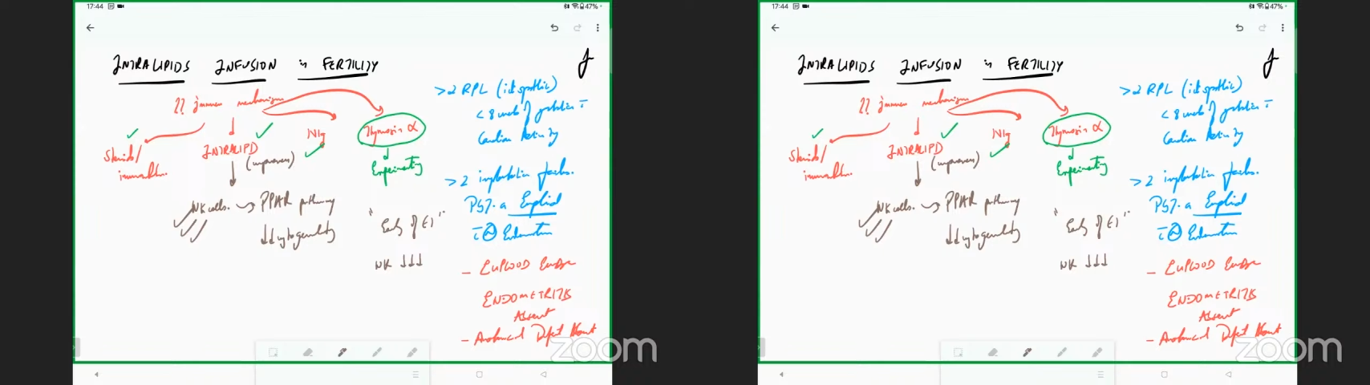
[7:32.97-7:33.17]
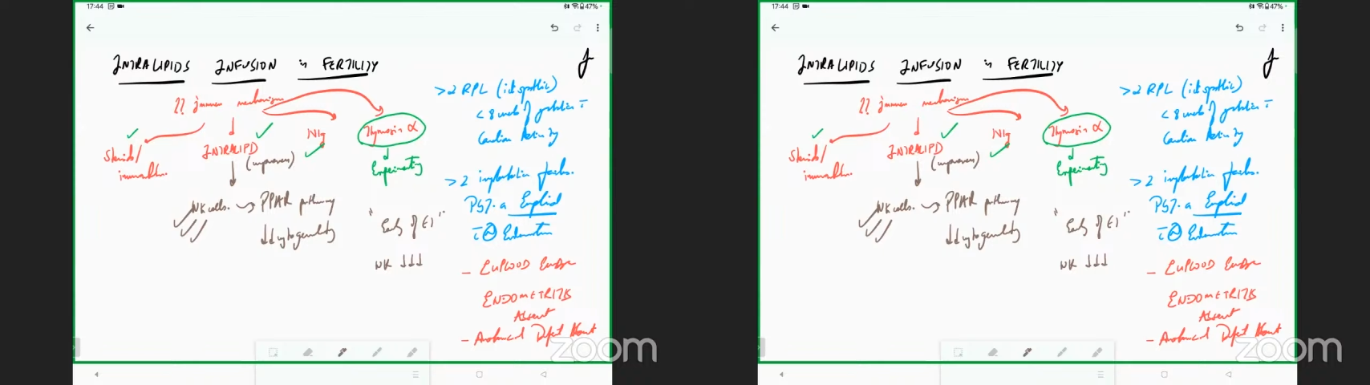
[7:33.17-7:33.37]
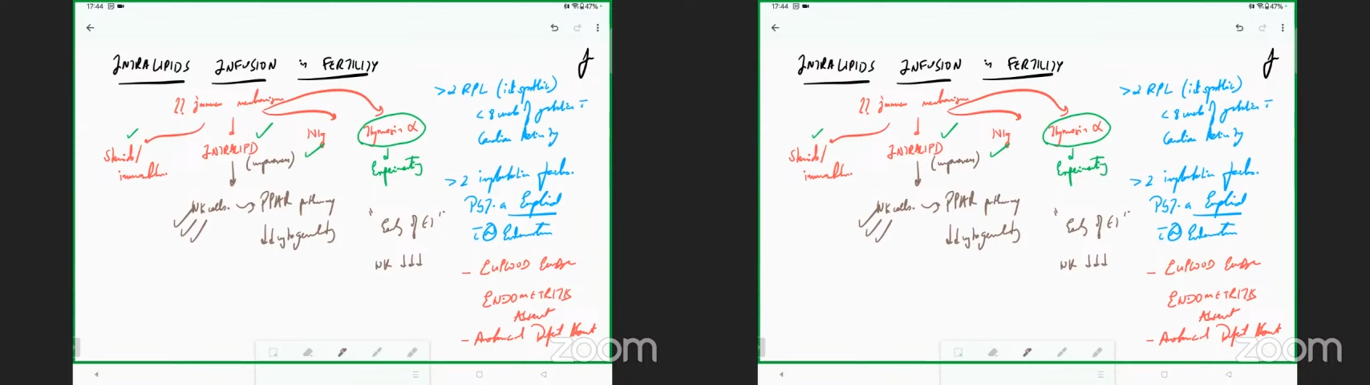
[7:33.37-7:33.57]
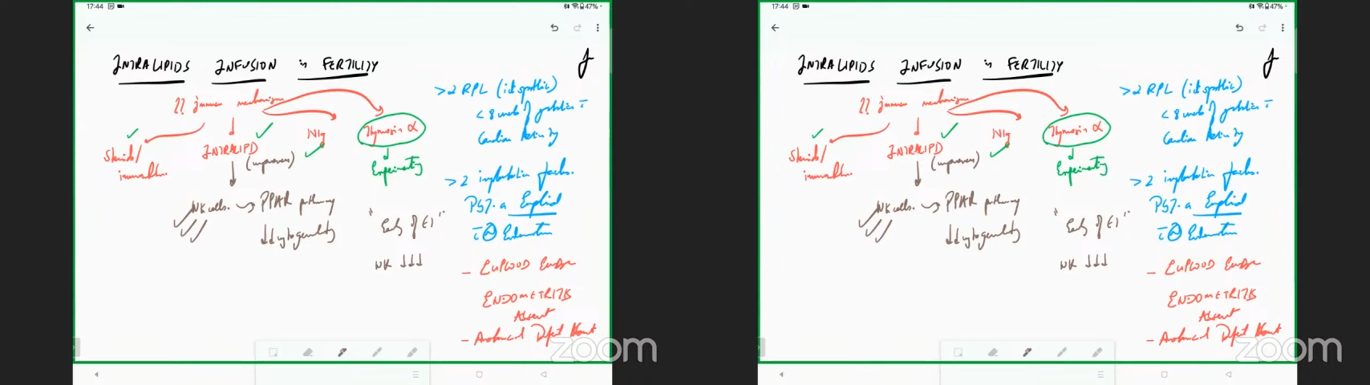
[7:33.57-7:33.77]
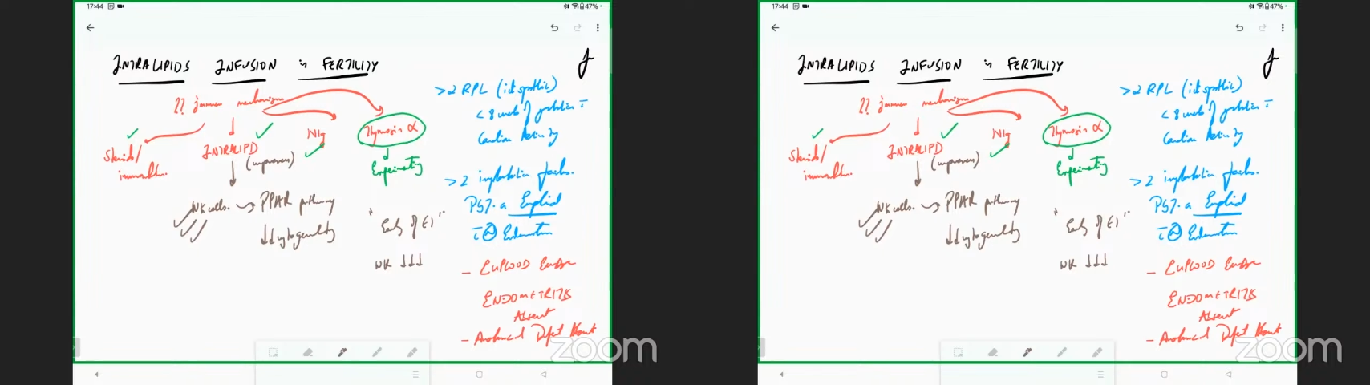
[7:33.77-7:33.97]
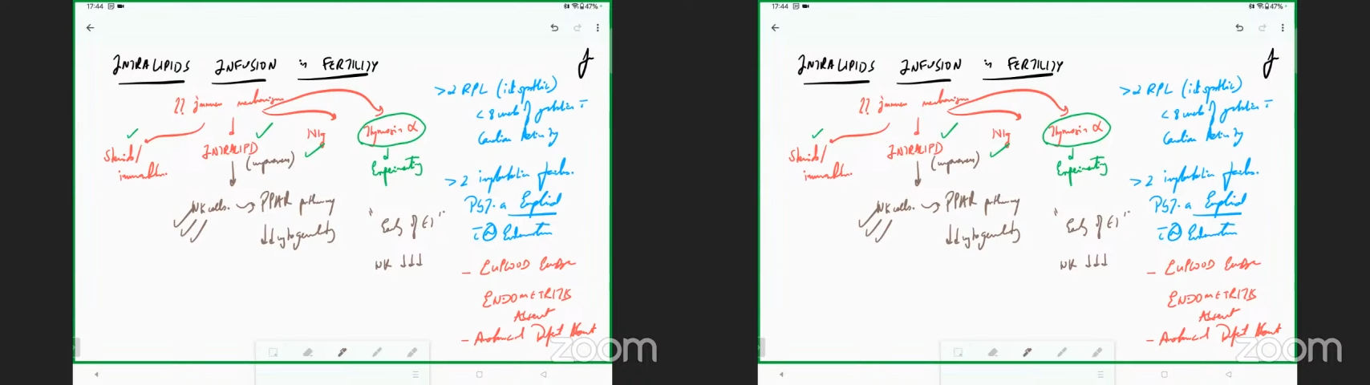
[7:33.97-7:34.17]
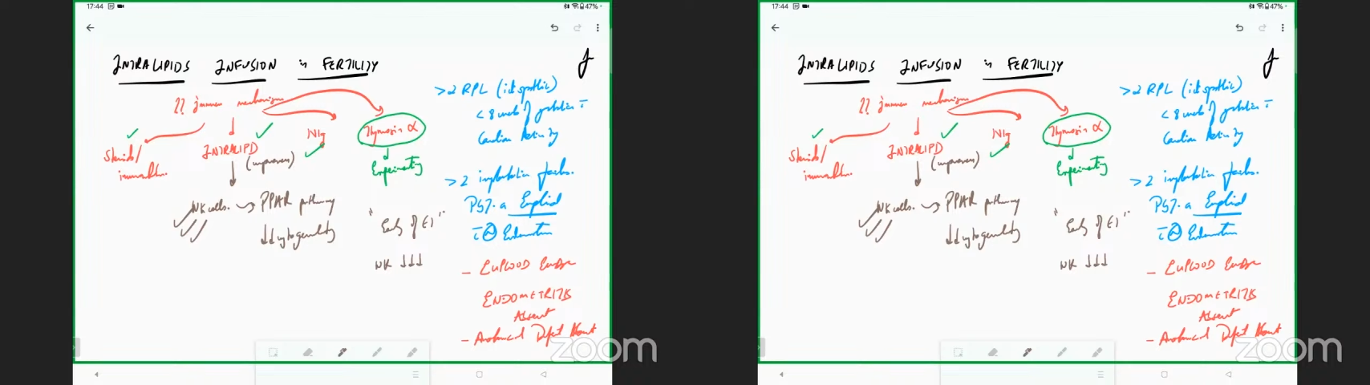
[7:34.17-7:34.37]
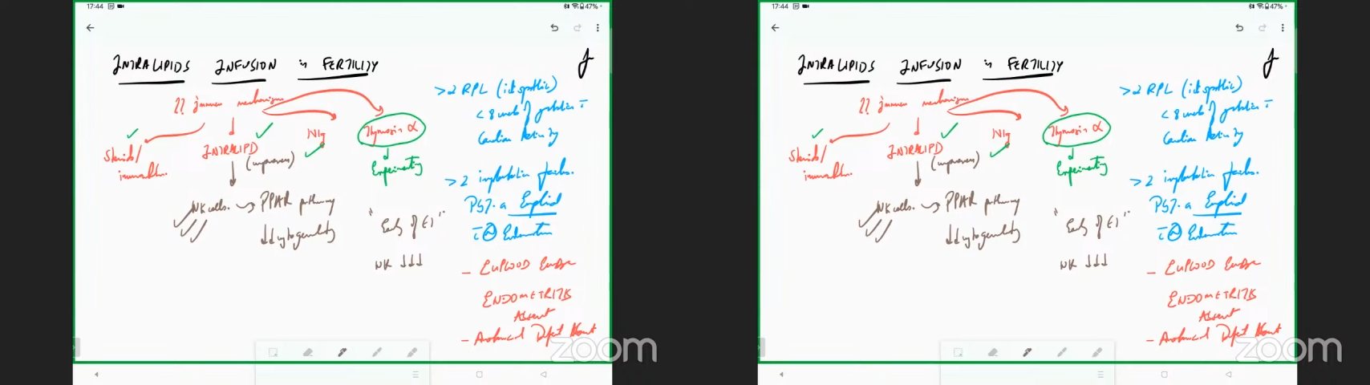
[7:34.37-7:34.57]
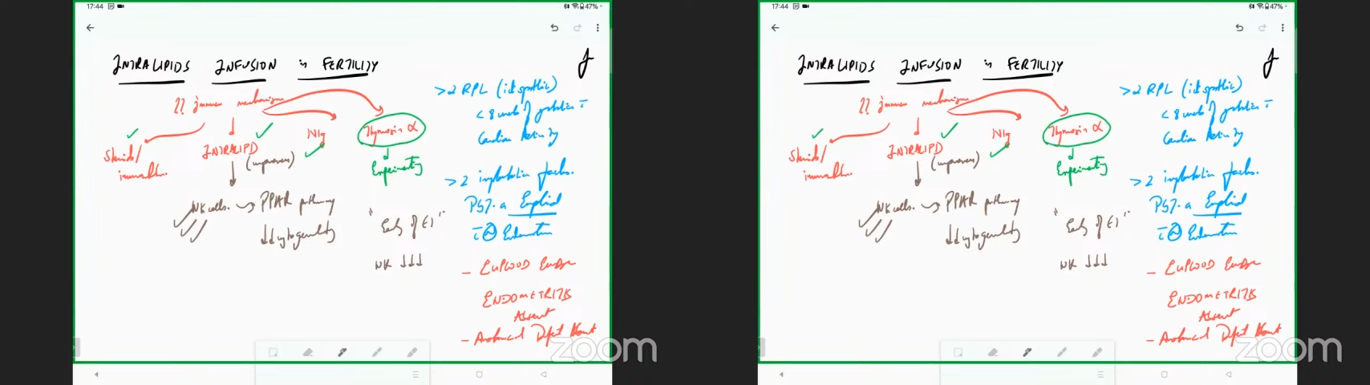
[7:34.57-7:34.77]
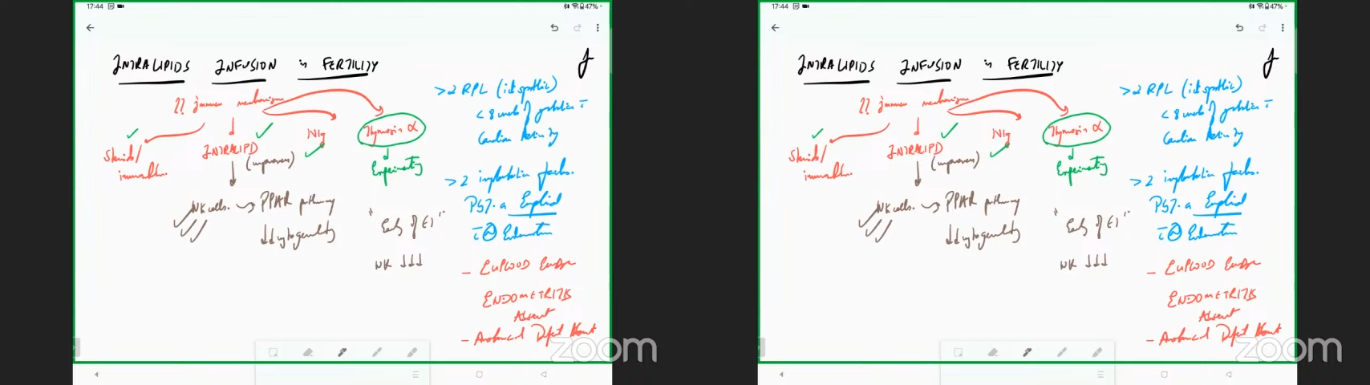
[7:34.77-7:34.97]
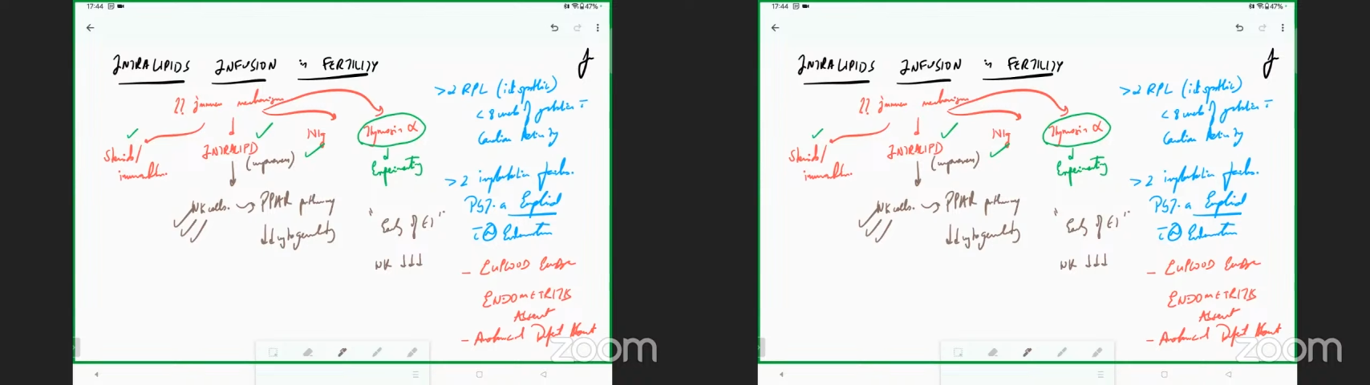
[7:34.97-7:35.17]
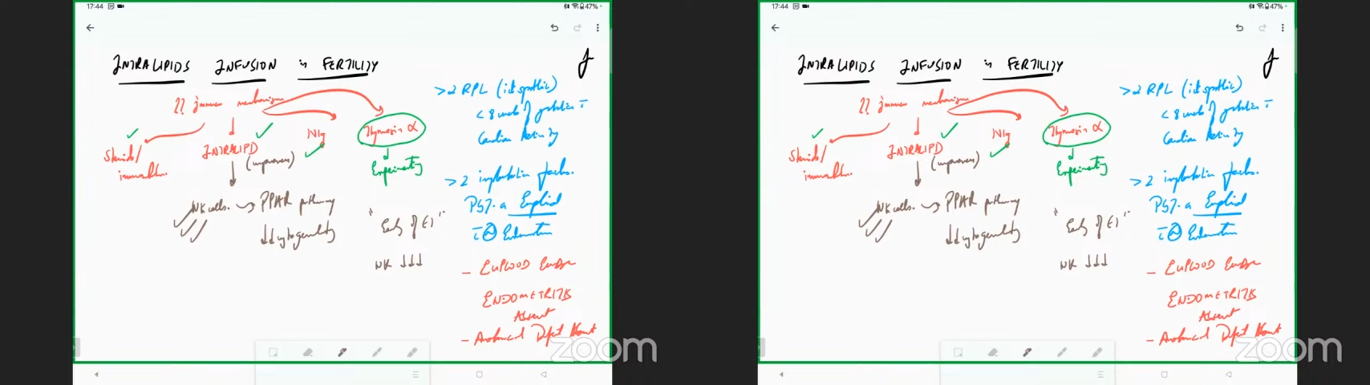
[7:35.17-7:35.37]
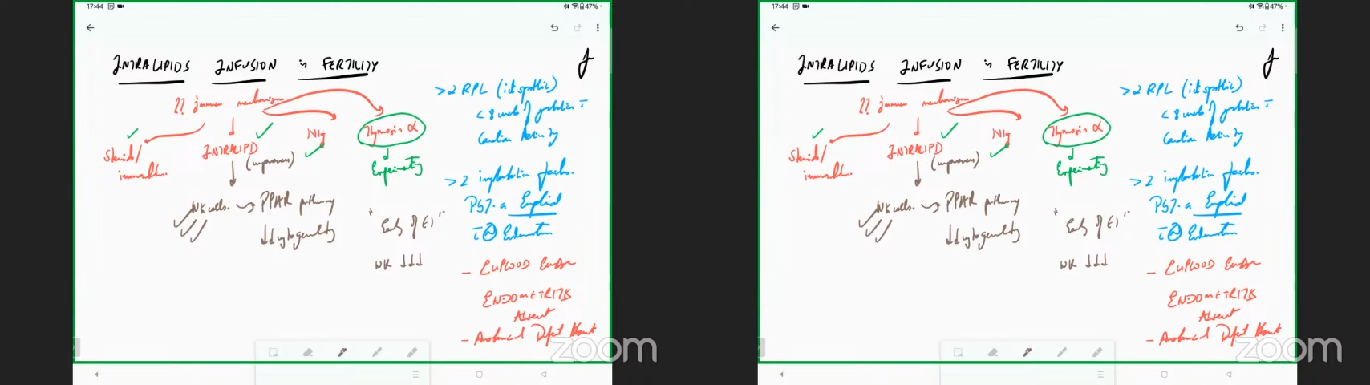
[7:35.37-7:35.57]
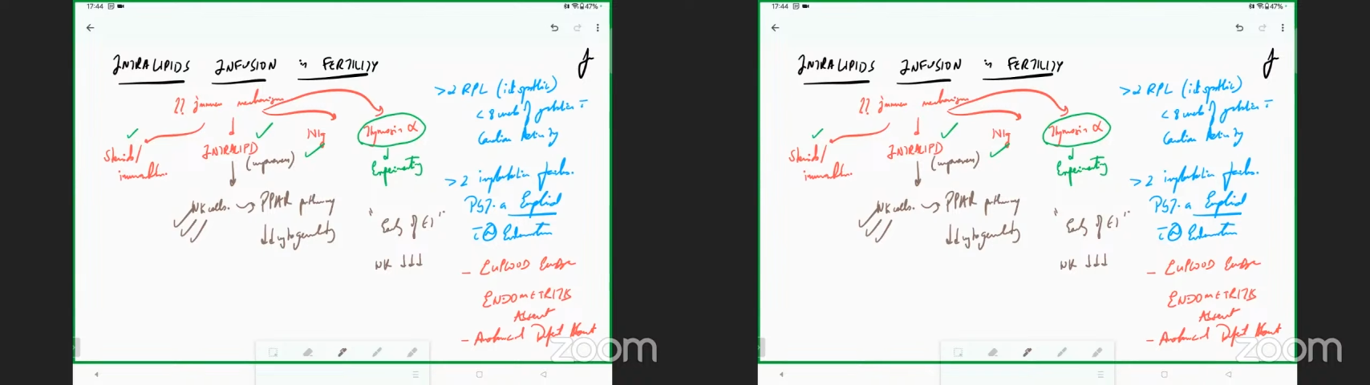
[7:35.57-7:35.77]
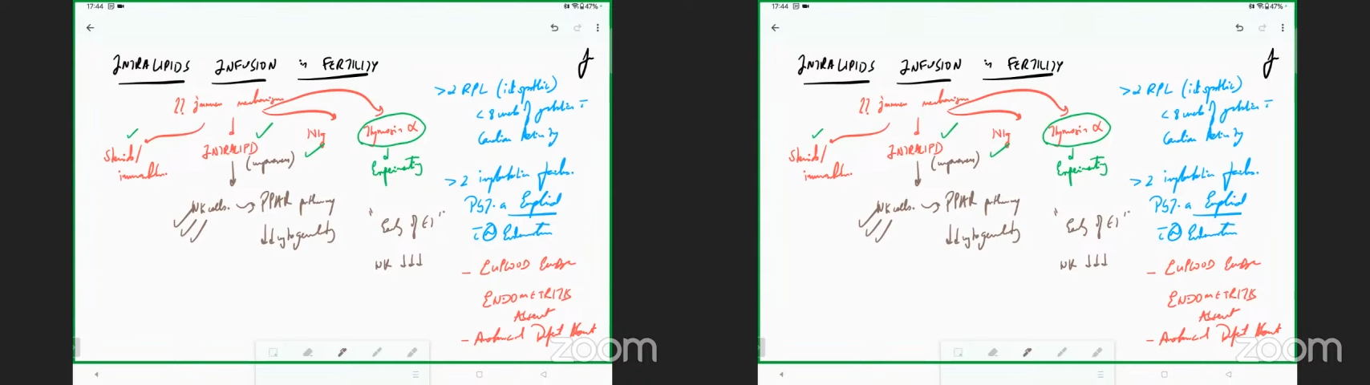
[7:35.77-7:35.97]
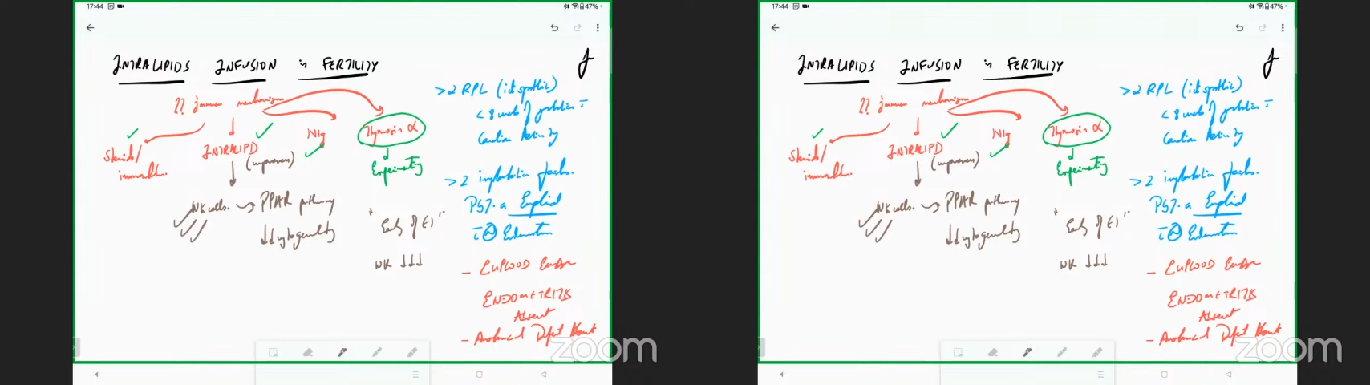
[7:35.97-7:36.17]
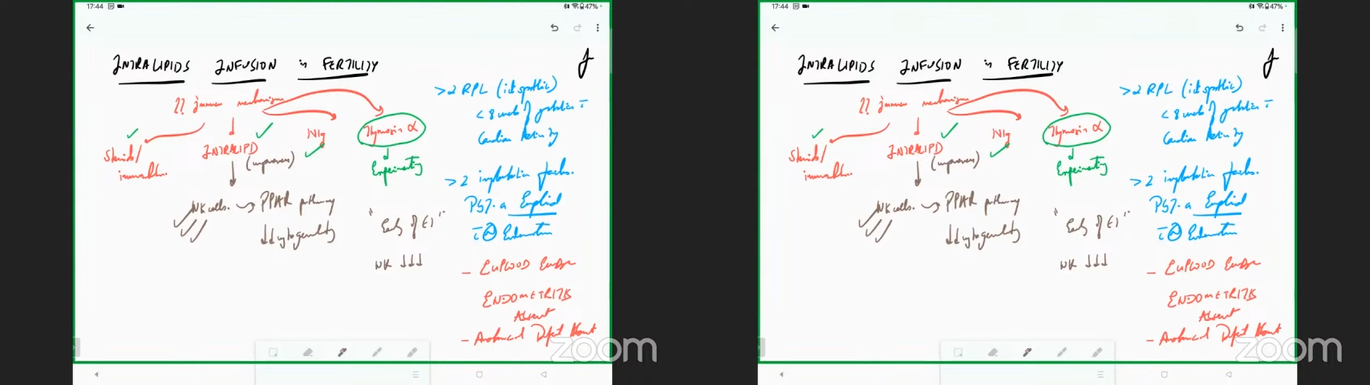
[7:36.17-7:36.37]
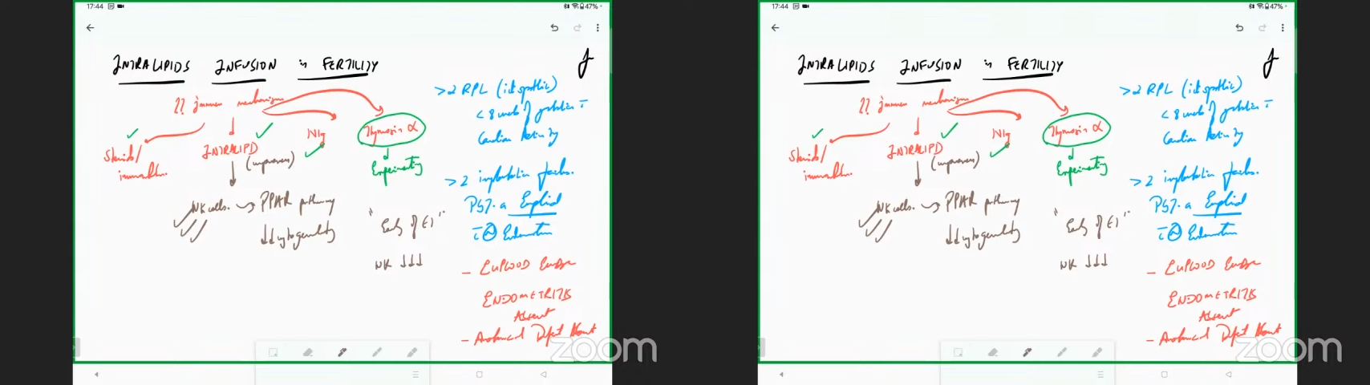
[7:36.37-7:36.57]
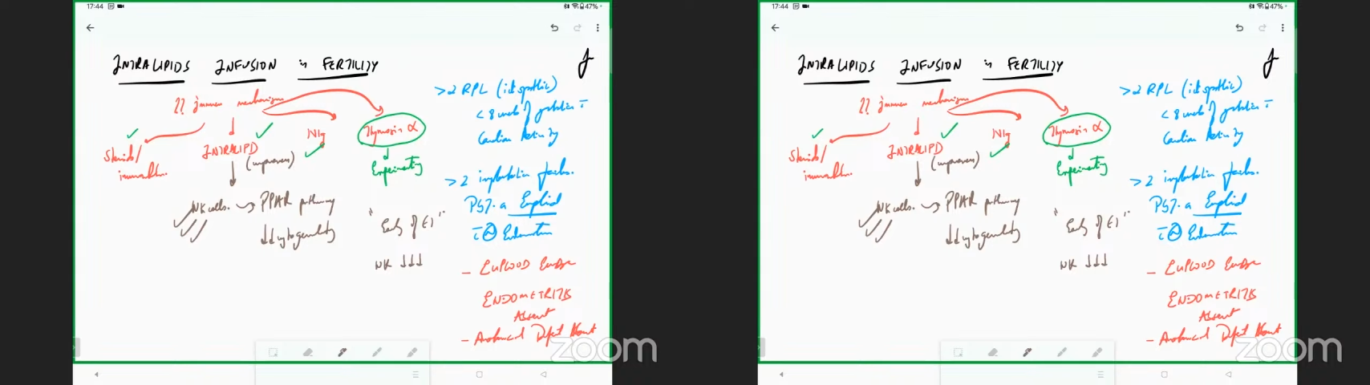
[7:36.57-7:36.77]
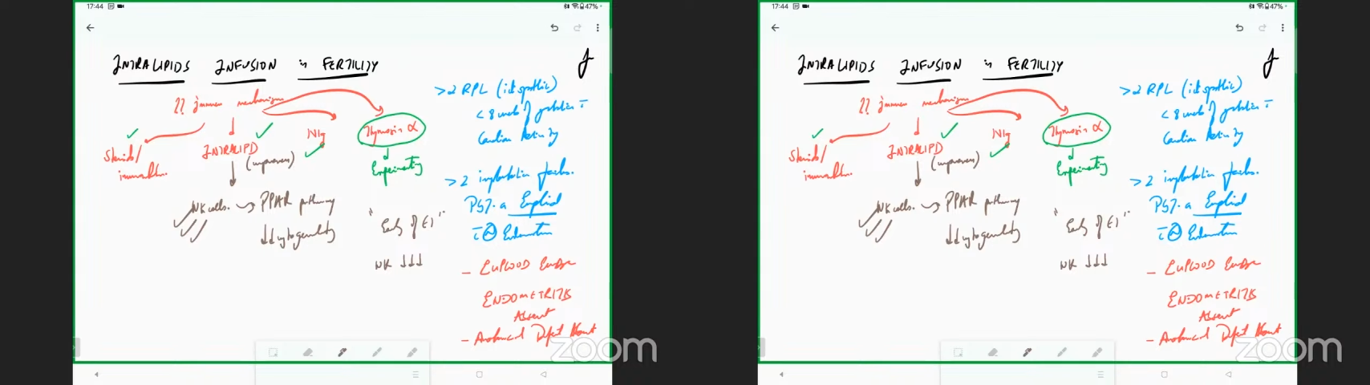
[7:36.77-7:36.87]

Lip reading: Nobody's mouth can be seen.